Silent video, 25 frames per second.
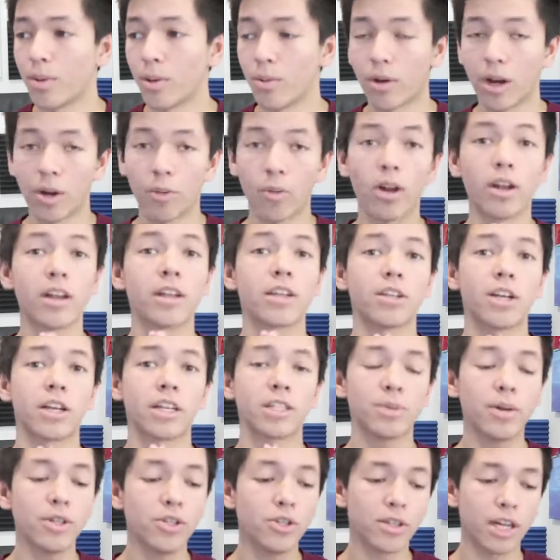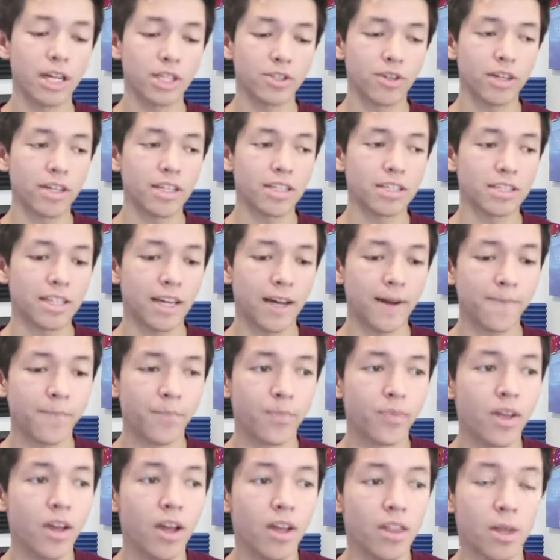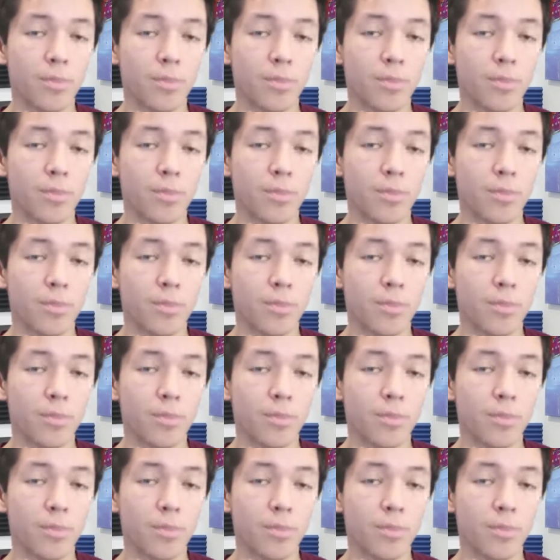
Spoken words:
But what I want to explain to you guys, right, is that